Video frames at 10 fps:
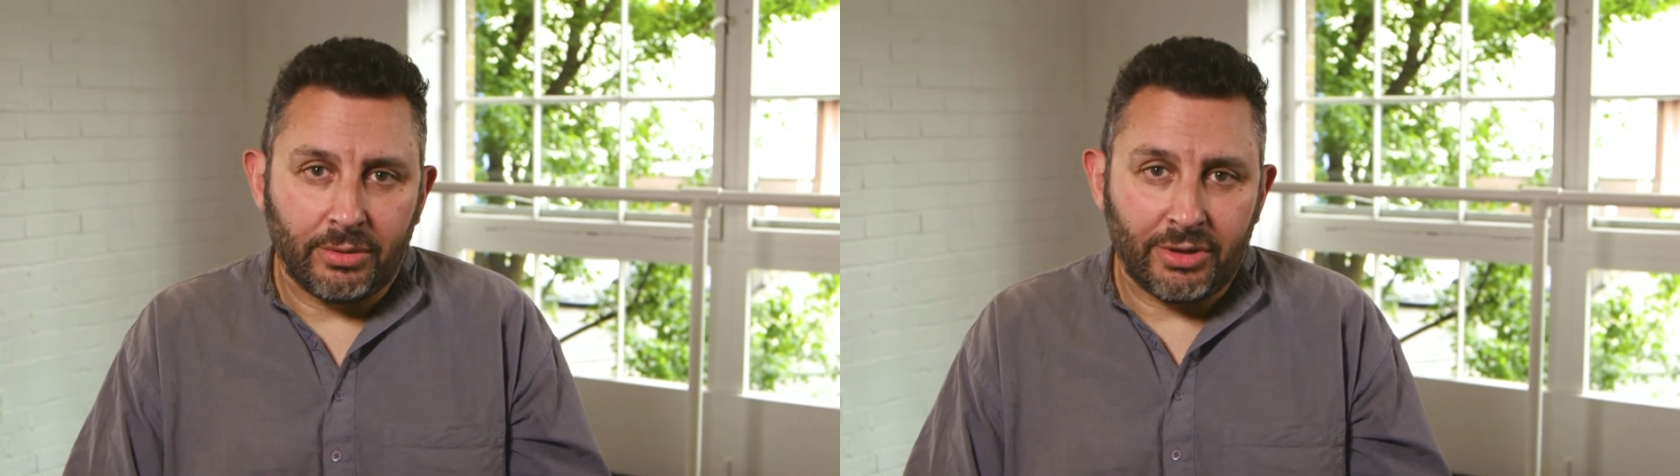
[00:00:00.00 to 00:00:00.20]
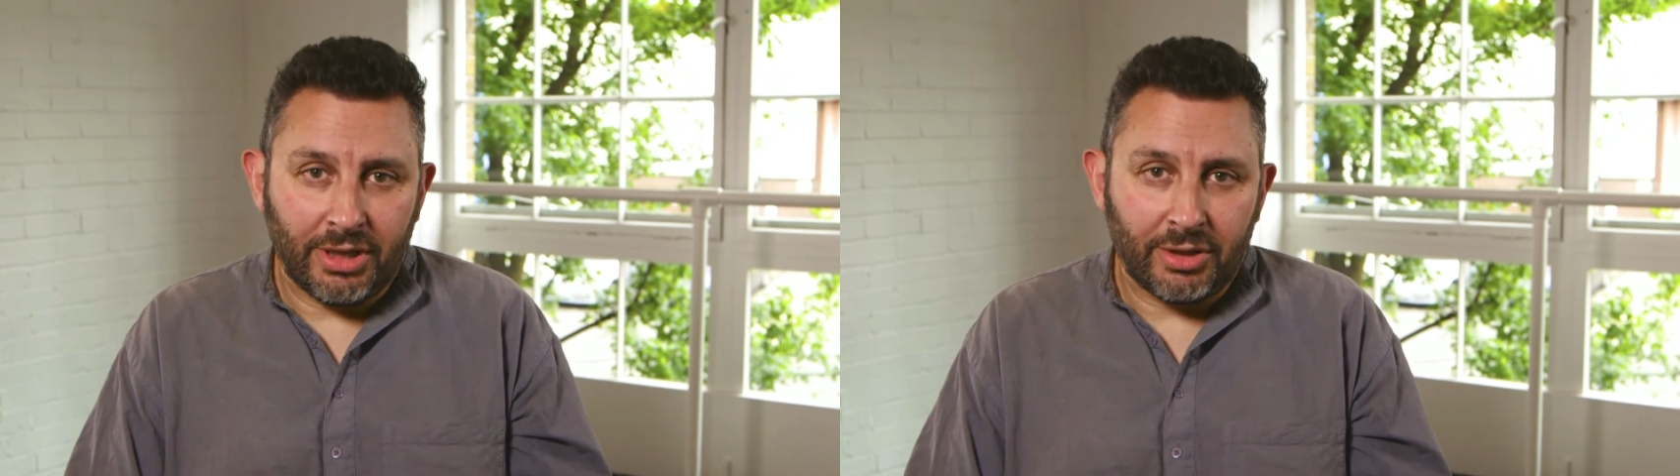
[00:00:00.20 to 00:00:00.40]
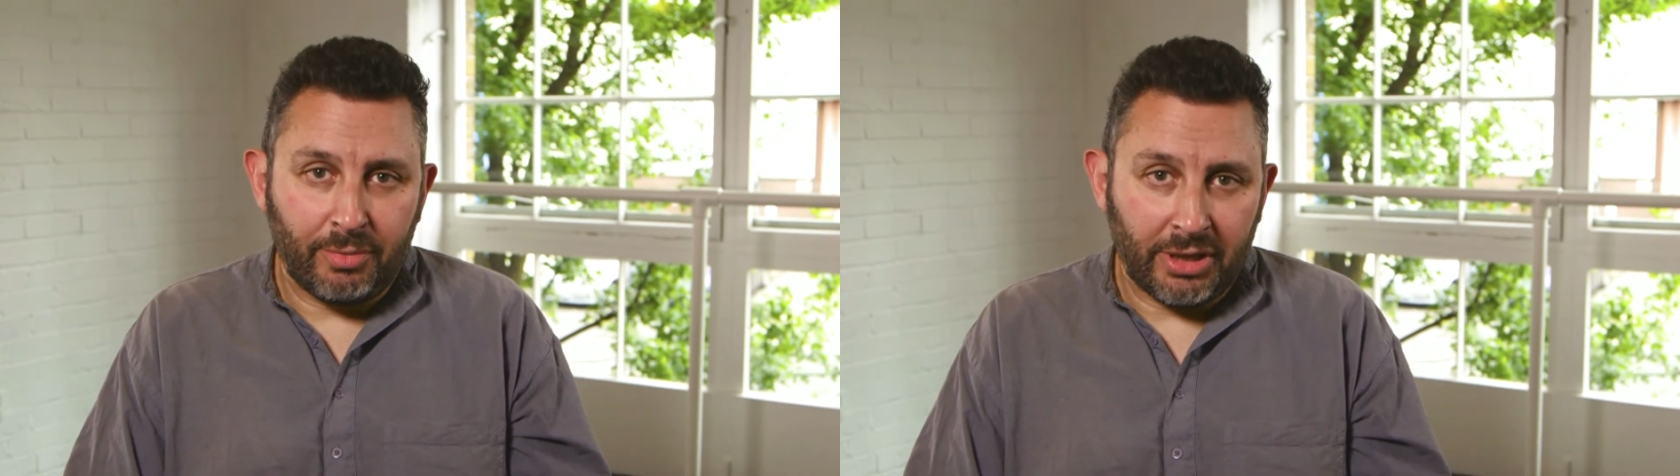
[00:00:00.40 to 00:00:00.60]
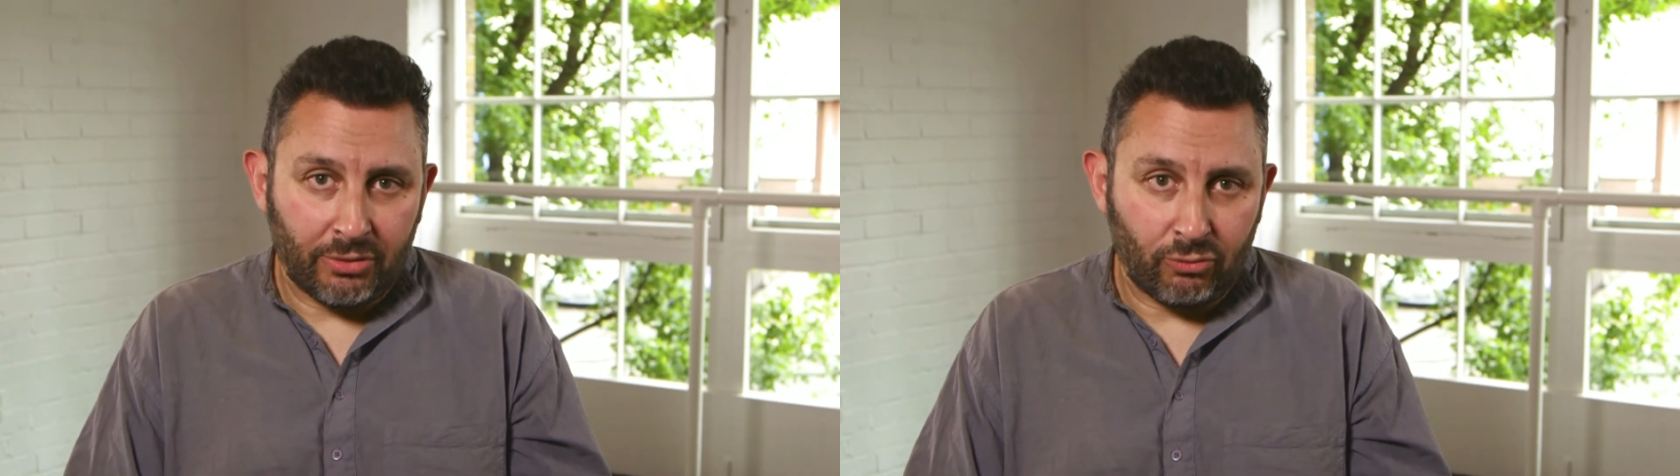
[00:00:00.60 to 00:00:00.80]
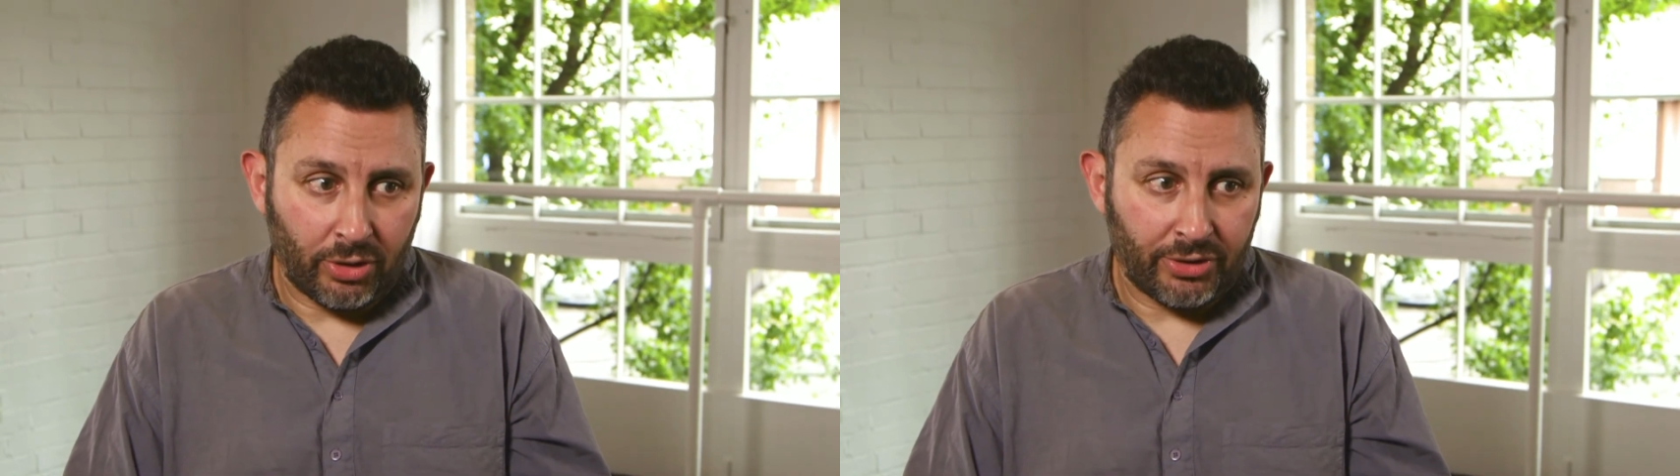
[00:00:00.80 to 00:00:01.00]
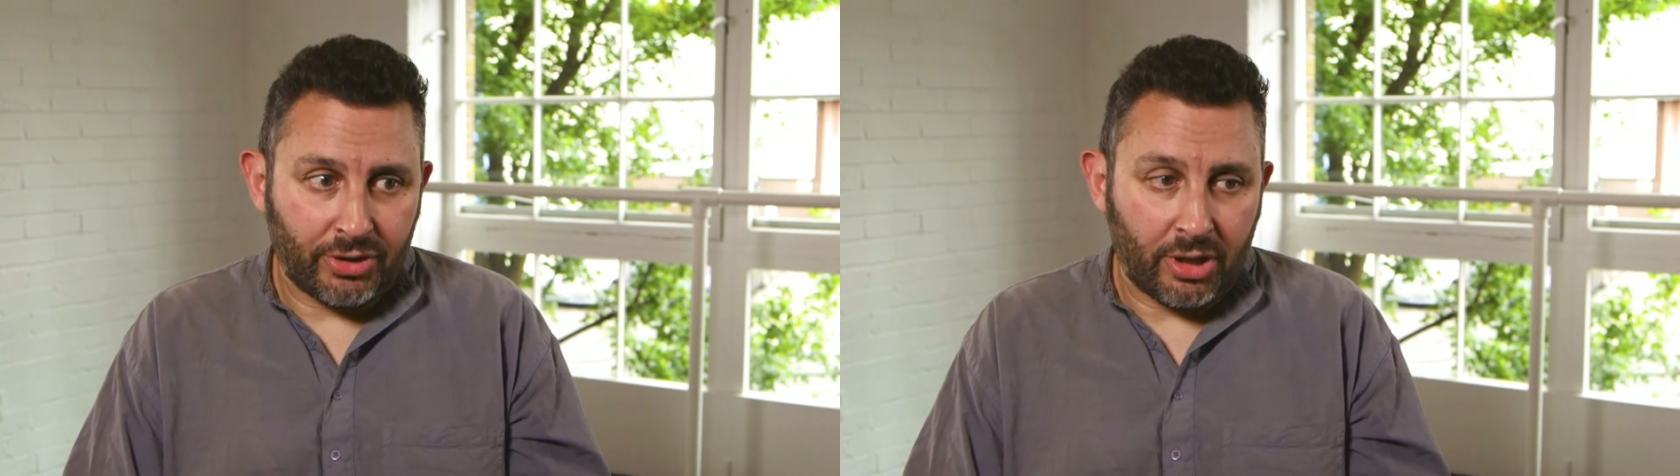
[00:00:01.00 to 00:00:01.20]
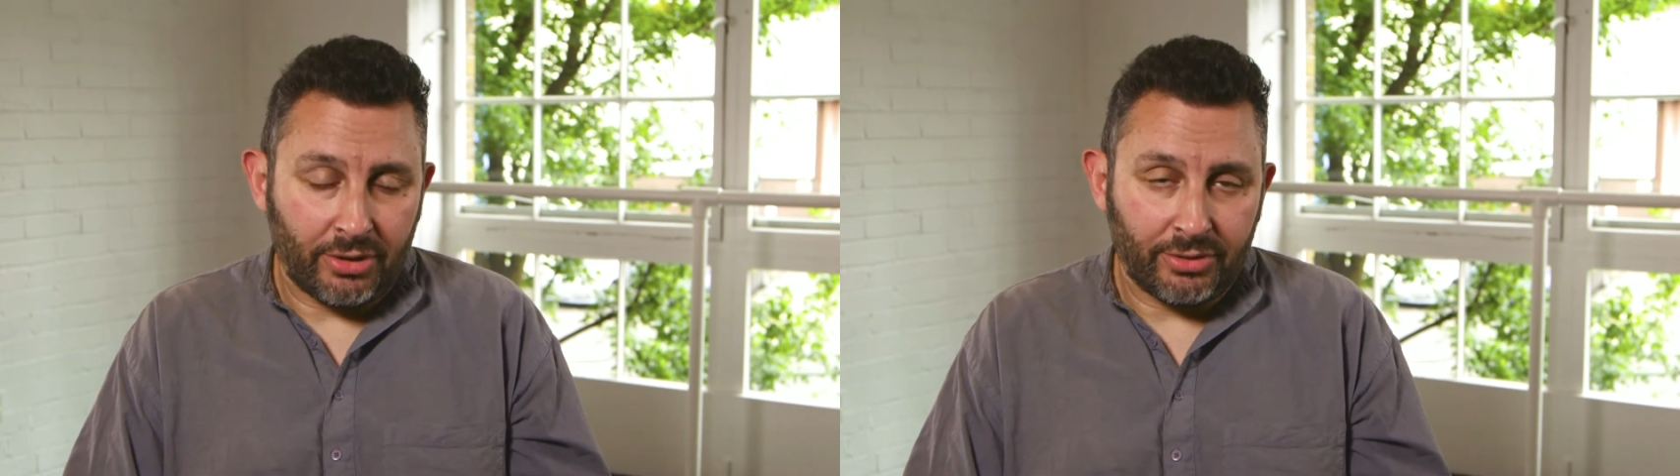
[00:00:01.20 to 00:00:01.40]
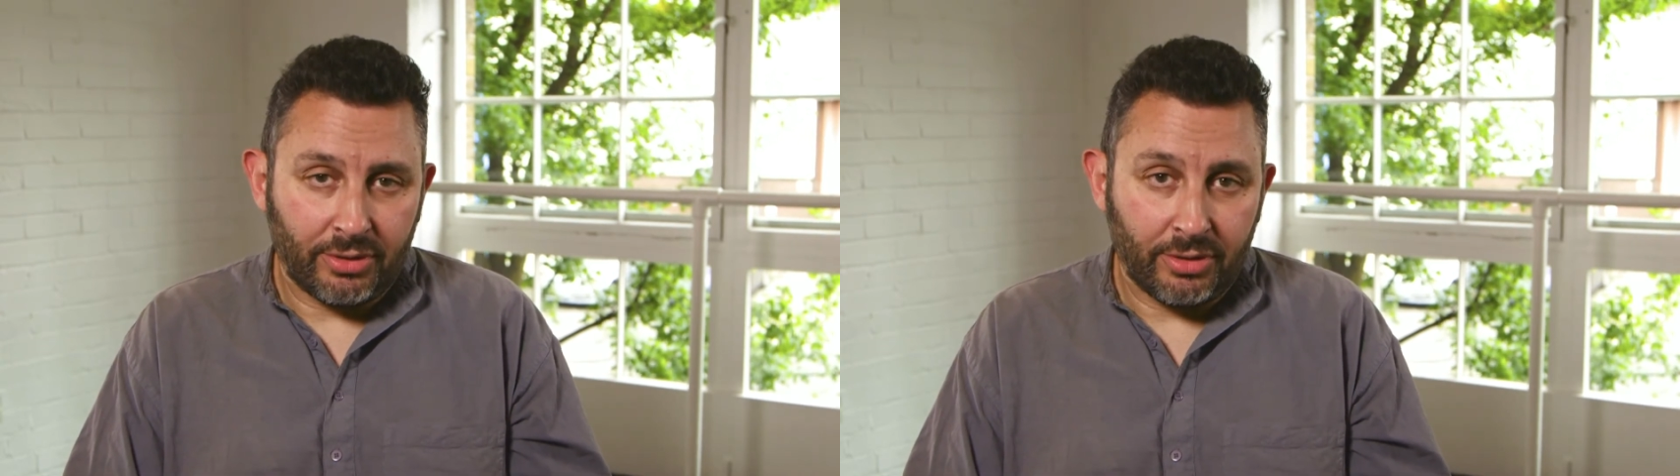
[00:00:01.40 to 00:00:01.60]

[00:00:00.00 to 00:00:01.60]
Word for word: six biggest rock stars.